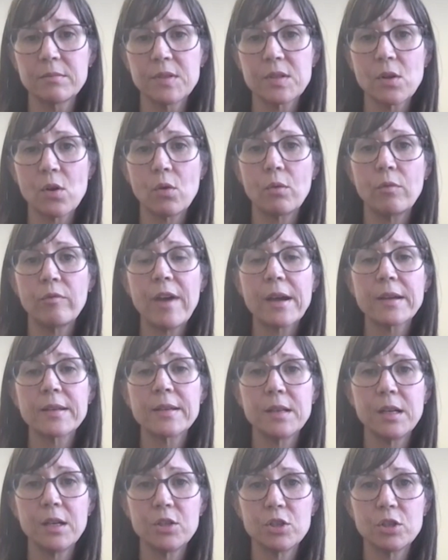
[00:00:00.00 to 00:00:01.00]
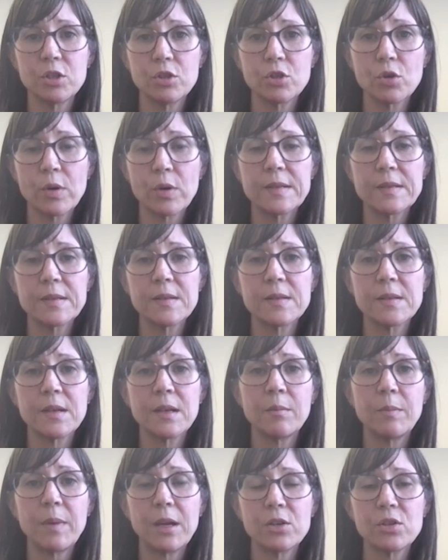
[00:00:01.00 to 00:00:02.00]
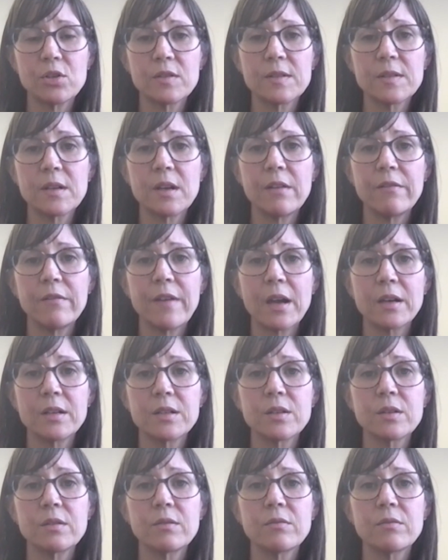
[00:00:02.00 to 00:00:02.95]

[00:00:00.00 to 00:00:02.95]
So vaccination choices, any patients that I've had